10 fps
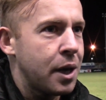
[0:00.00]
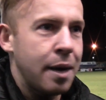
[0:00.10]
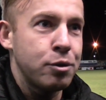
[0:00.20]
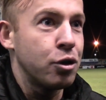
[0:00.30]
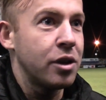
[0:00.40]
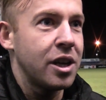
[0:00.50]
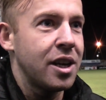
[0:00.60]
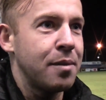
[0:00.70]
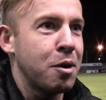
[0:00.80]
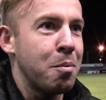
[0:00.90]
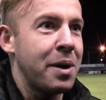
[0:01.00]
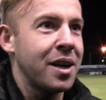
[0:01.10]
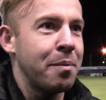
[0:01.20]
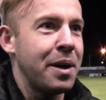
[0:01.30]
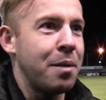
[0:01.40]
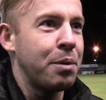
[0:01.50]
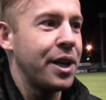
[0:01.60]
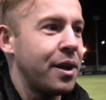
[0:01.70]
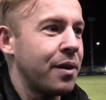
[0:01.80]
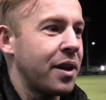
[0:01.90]
Absolutely, I'm coming back a better
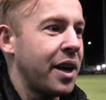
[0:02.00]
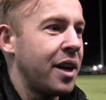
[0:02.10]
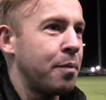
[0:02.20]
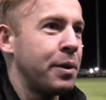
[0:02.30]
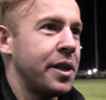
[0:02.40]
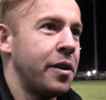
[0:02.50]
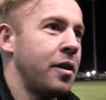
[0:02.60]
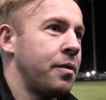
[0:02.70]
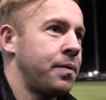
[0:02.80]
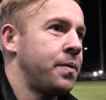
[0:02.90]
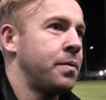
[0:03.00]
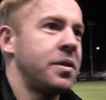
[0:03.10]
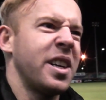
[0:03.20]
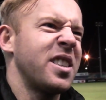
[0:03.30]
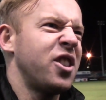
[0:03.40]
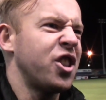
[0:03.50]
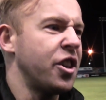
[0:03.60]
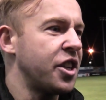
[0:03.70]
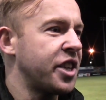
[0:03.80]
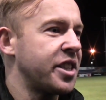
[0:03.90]
player again. I've played another just
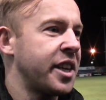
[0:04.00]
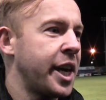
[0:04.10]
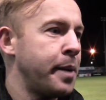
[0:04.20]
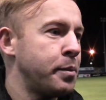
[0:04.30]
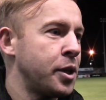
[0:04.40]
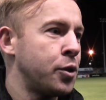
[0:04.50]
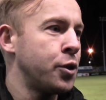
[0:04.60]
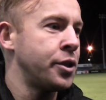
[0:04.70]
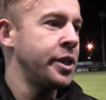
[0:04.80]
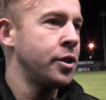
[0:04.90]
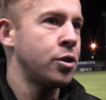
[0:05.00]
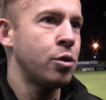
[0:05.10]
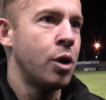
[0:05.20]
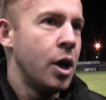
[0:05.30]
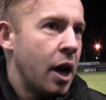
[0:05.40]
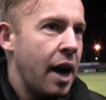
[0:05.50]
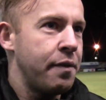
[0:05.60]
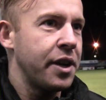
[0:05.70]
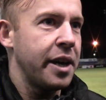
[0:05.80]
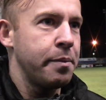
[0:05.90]
under 60 games in 2 seasons, so
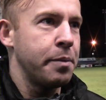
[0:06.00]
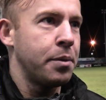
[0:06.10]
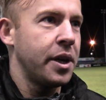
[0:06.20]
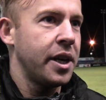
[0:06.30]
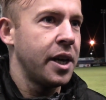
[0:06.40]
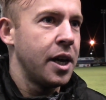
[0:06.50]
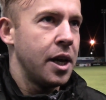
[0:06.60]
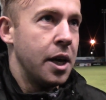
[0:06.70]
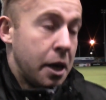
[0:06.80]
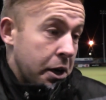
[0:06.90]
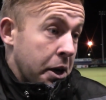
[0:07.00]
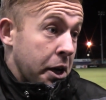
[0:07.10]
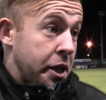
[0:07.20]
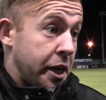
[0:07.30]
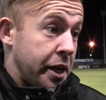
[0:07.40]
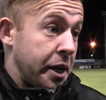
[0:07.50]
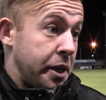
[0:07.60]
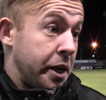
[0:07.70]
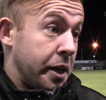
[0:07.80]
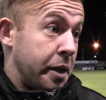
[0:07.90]
every game you play, you're
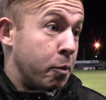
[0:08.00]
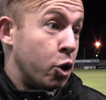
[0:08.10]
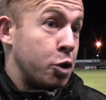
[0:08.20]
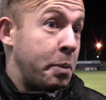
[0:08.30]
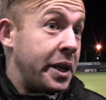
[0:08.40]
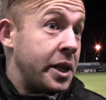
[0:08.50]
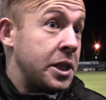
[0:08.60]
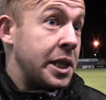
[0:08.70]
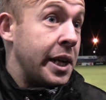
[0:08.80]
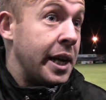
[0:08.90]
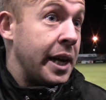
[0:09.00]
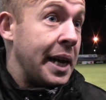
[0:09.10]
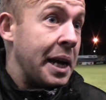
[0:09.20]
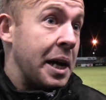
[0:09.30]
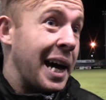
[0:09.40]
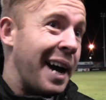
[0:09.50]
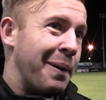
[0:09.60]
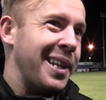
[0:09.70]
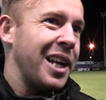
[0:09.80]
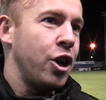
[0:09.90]
more experienced, and I
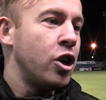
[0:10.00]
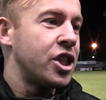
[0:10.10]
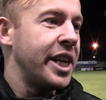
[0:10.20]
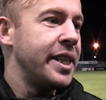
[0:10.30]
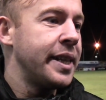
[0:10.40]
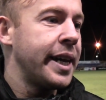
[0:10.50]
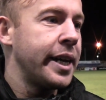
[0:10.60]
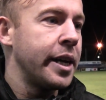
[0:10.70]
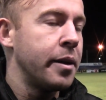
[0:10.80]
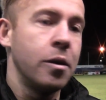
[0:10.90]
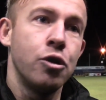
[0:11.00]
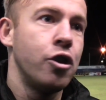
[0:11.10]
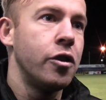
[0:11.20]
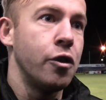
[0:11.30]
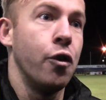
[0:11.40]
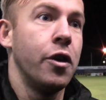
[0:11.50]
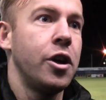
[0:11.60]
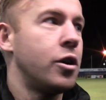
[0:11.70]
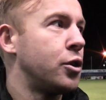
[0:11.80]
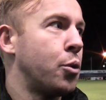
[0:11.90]
had a young side in Derry. They were really
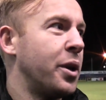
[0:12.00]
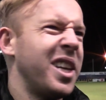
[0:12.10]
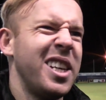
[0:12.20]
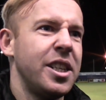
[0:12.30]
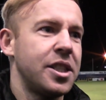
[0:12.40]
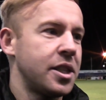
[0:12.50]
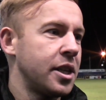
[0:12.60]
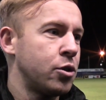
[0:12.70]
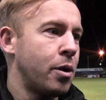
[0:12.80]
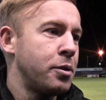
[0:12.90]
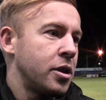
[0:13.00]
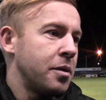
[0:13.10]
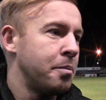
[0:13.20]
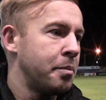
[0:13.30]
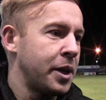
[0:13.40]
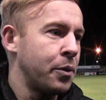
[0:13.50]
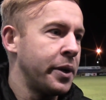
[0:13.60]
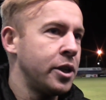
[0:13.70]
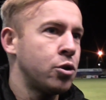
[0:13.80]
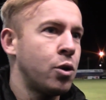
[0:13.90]
young, 20s, so I was like
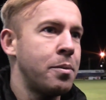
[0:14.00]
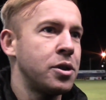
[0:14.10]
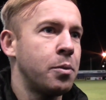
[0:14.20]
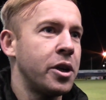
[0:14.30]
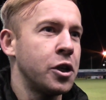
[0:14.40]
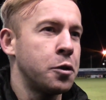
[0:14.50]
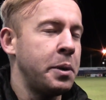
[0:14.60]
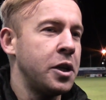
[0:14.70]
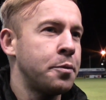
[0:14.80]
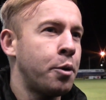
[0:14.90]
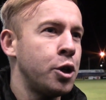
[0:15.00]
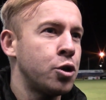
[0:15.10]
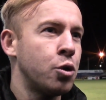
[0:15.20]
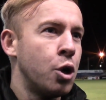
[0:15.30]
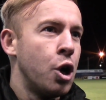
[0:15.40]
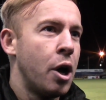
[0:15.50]
mid-20s, so I was one of the experienced boys, so